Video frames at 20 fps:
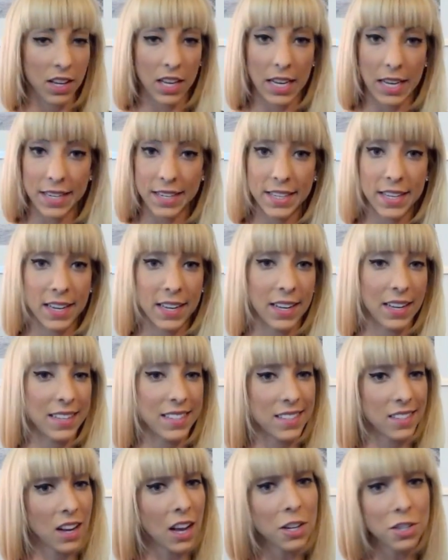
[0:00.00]

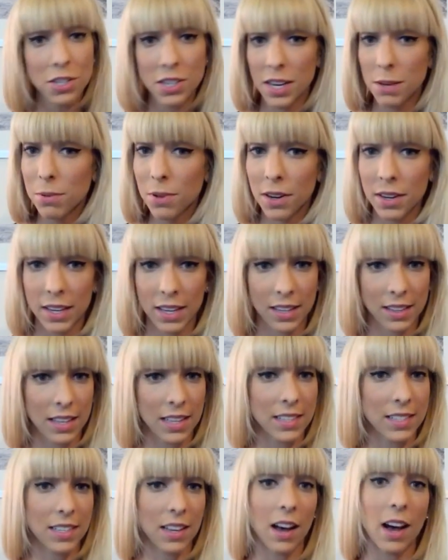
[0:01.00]
It's not cheap looking
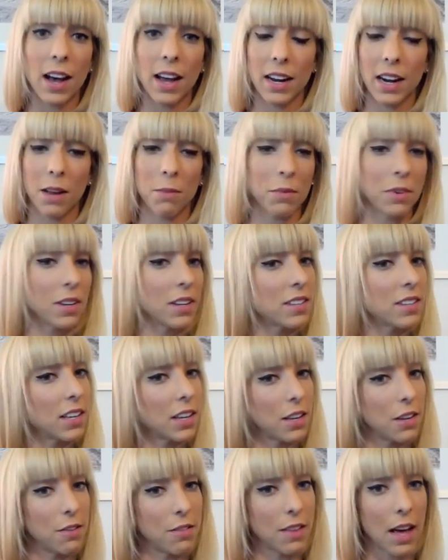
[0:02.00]
this hot. I'm going to tell
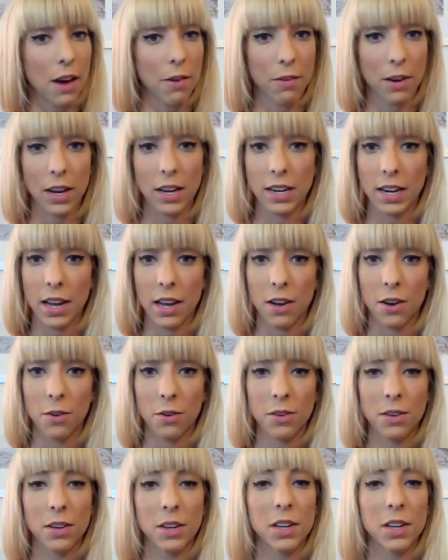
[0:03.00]
you that right now.